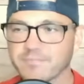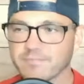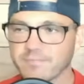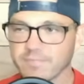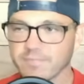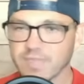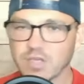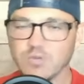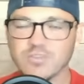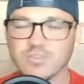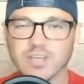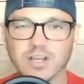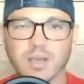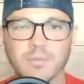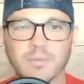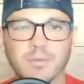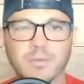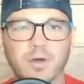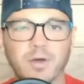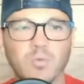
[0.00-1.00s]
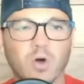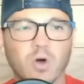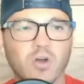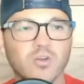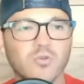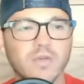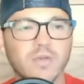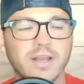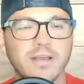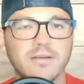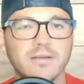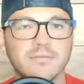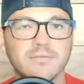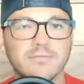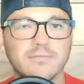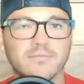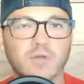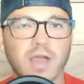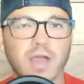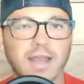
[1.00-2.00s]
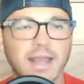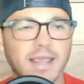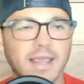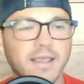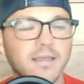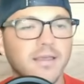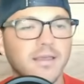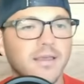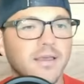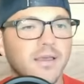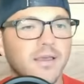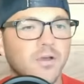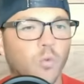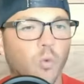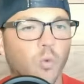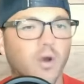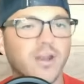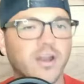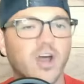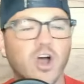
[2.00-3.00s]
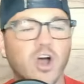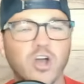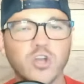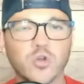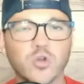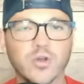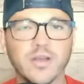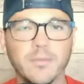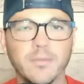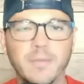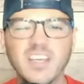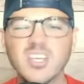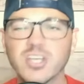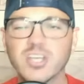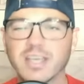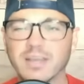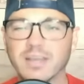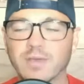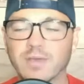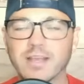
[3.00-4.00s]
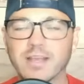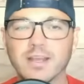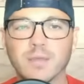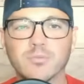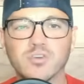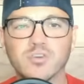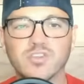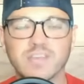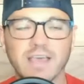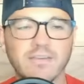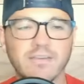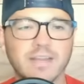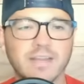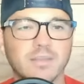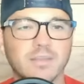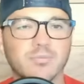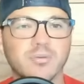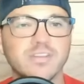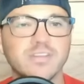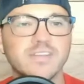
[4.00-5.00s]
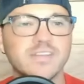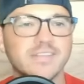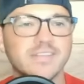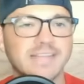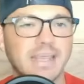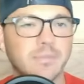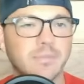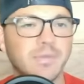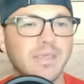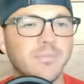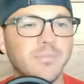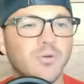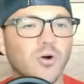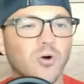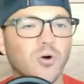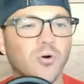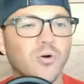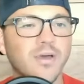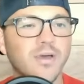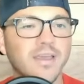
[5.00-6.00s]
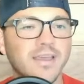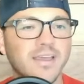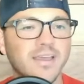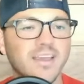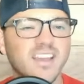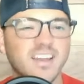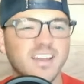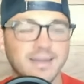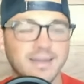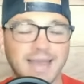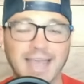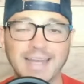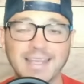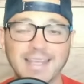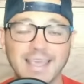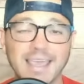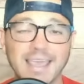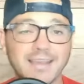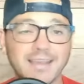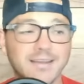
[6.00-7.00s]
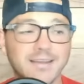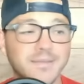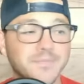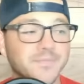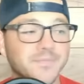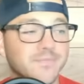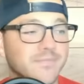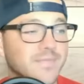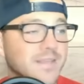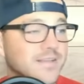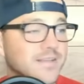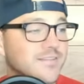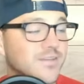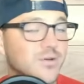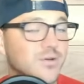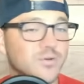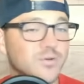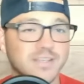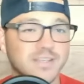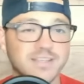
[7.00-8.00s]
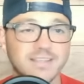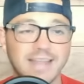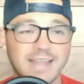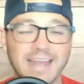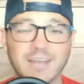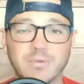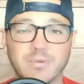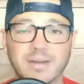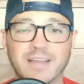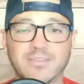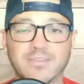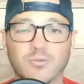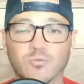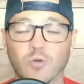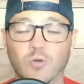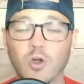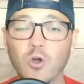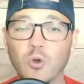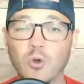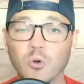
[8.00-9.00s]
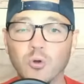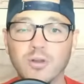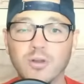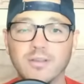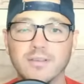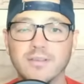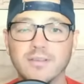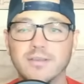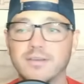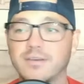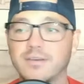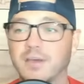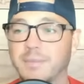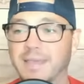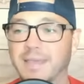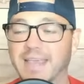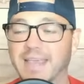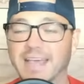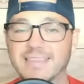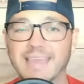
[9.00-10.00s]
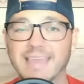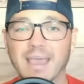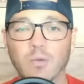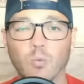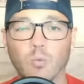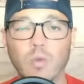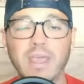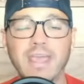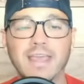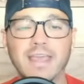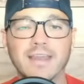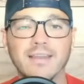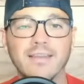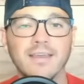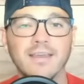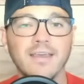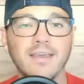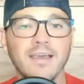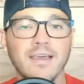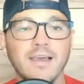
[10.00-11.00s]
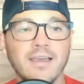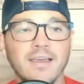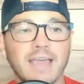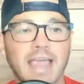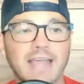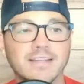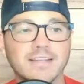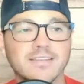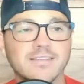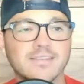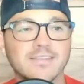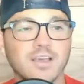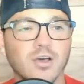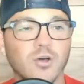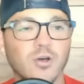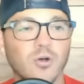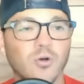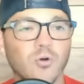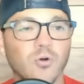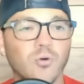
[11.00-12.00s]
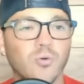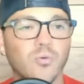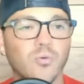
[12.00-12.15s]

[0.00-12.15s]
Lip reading: who's going to come to Bud Walton Arena Friday, 100. Michigan, ranked number 7 in the preseason AP poll, 98. So Cincinnati went on the road and got that win. And so